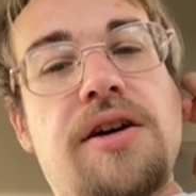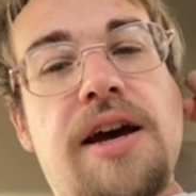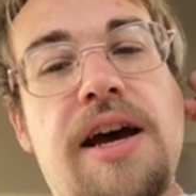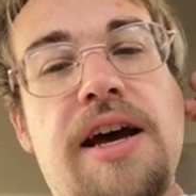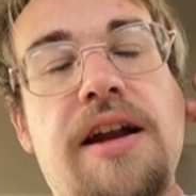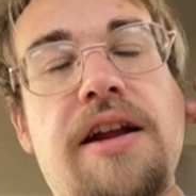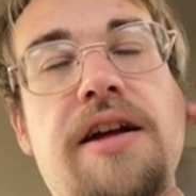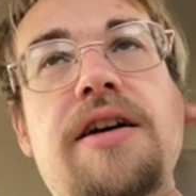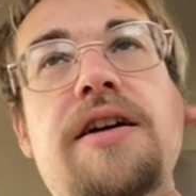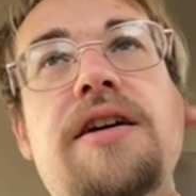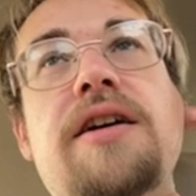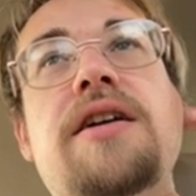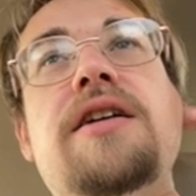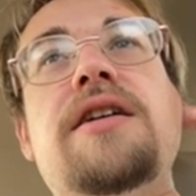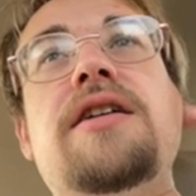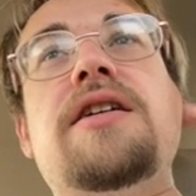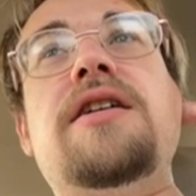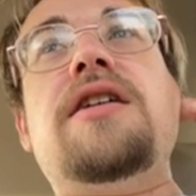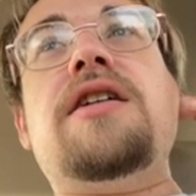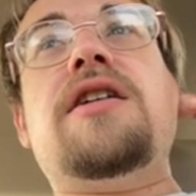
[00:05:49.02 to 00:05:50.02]
had a,
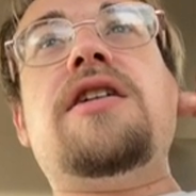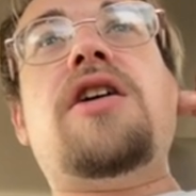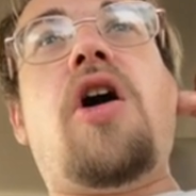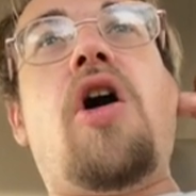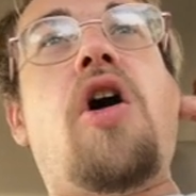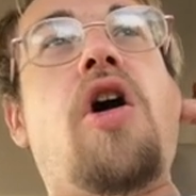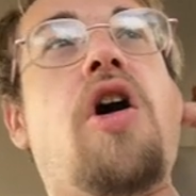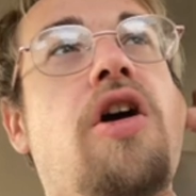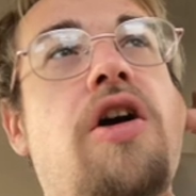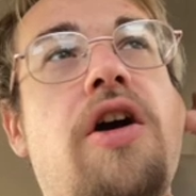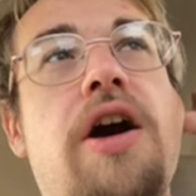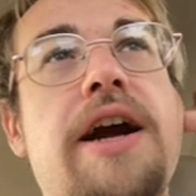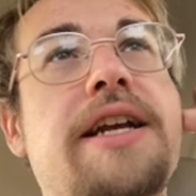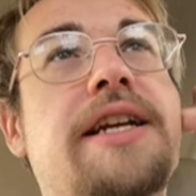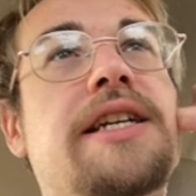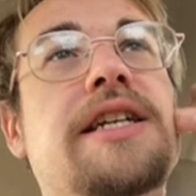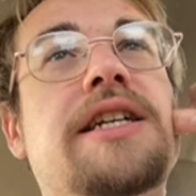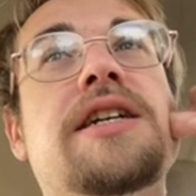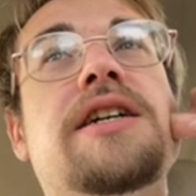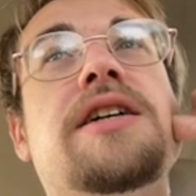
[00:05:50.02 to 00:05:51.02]
a car
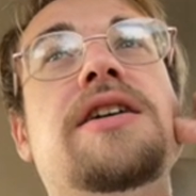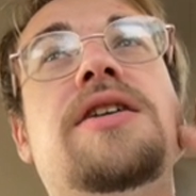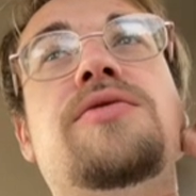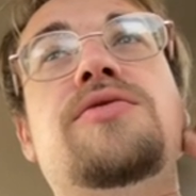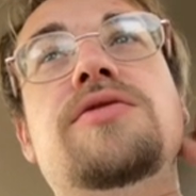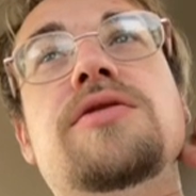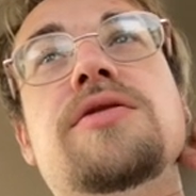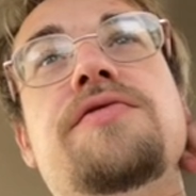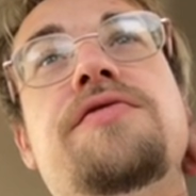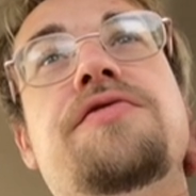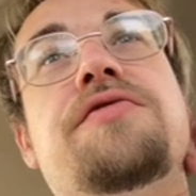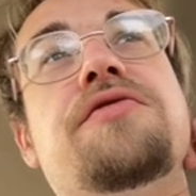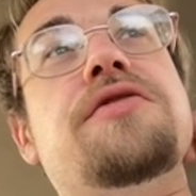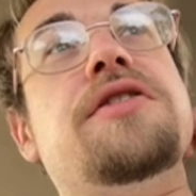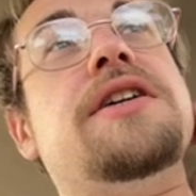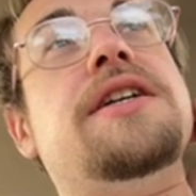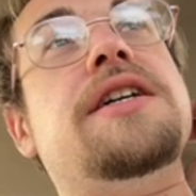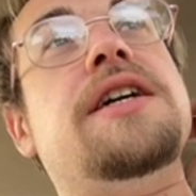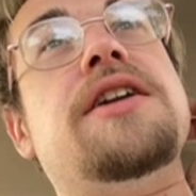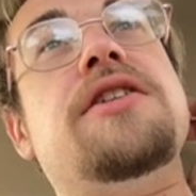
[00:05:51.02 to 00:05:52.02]
idea. It was a
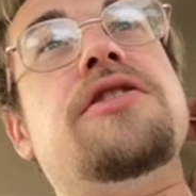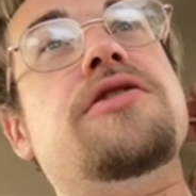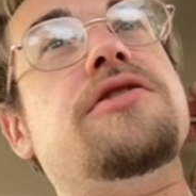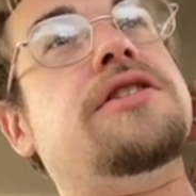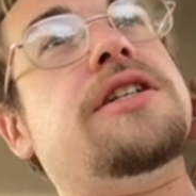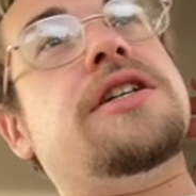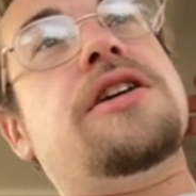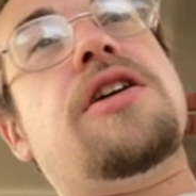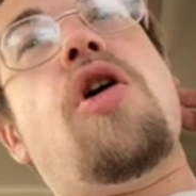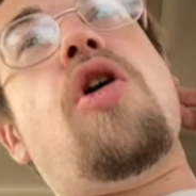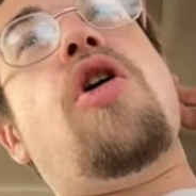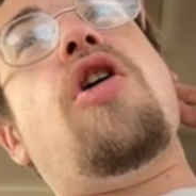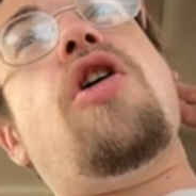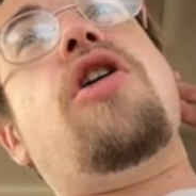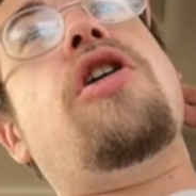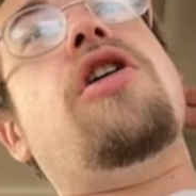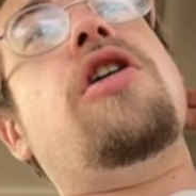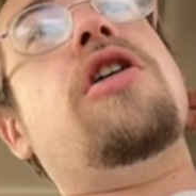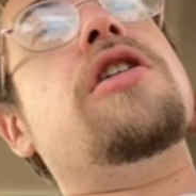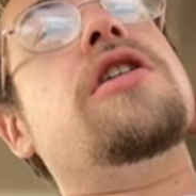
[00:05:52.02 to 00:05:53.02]
free energy
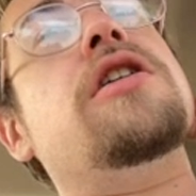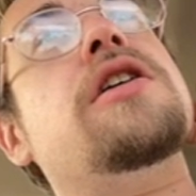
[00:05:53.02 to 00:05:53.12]
car,